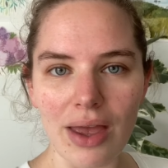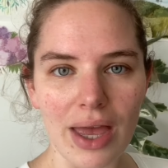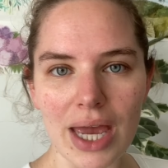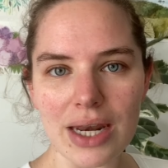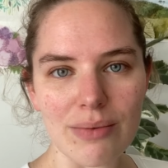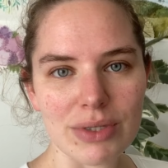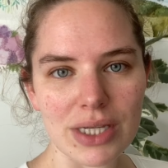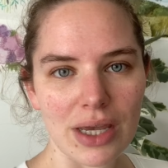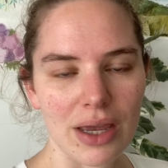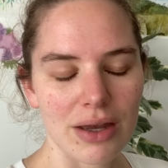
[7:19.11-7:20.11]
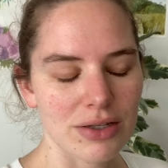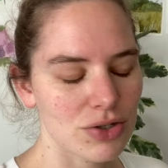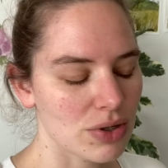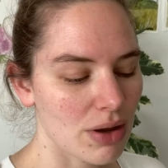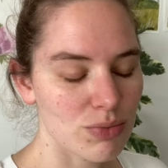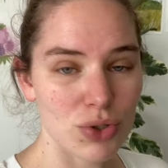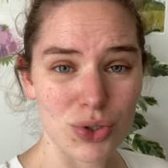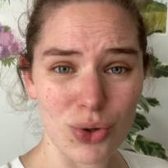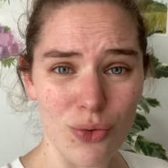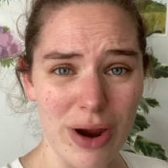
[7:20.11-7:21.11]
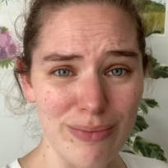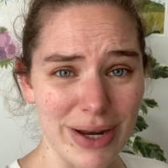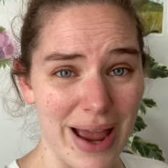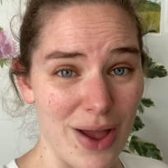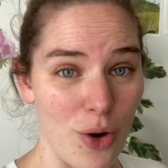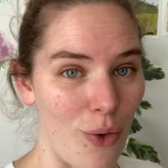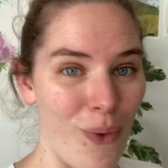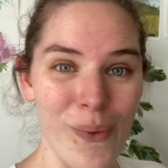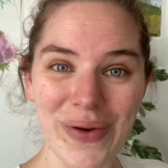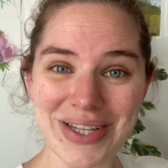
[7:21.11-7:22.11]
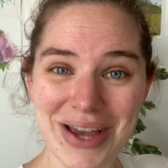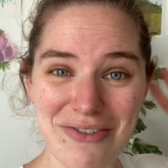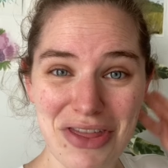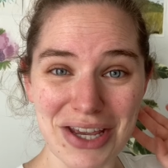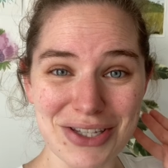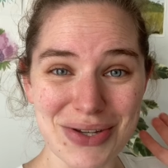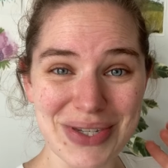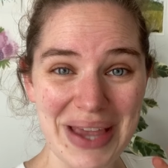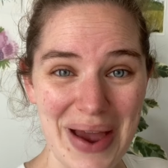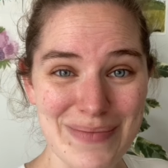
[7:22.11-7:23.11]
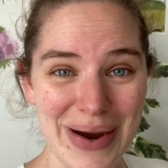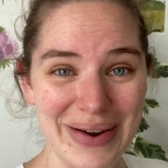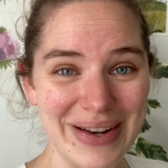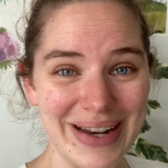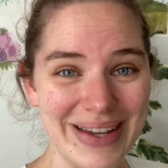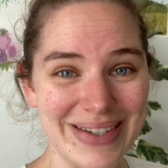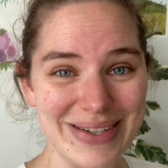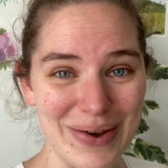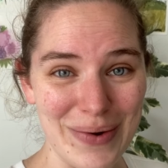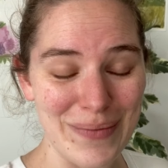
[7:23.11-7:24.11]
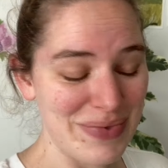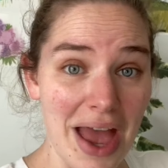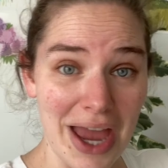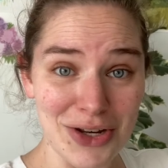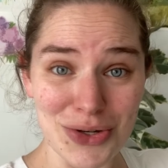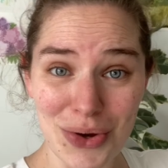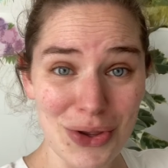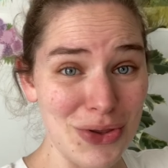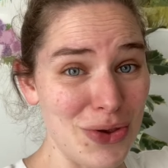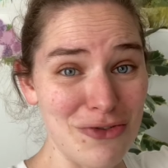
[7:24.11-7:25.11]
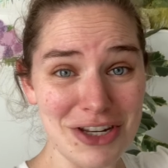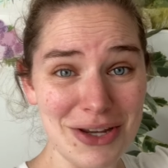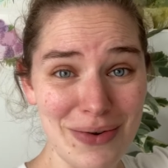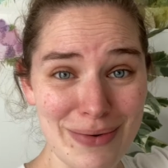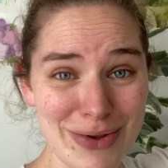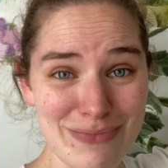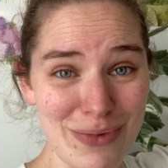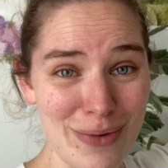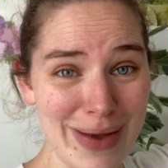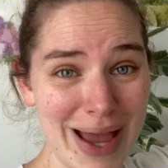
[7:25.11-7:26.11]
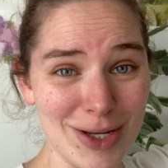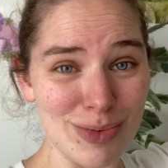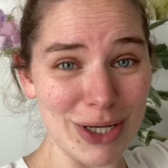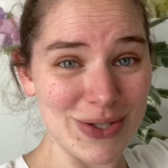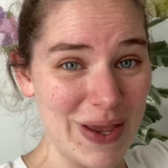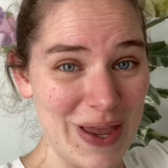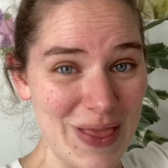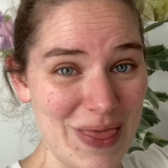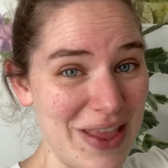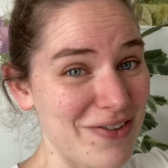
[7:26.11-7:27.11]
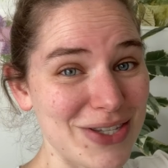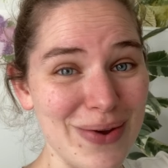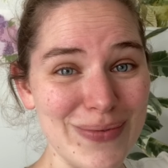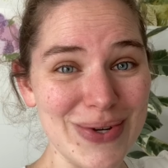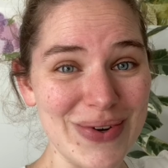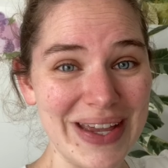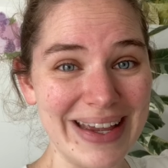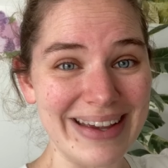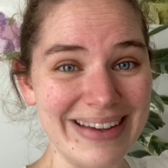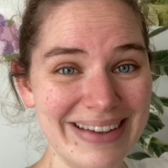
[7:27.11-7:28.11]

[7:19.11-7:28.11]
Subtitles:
And I'm seeing, I'm just so rambly. I always have things to say, apparently. So enjoy a new video about more bags, because I can never stop talking.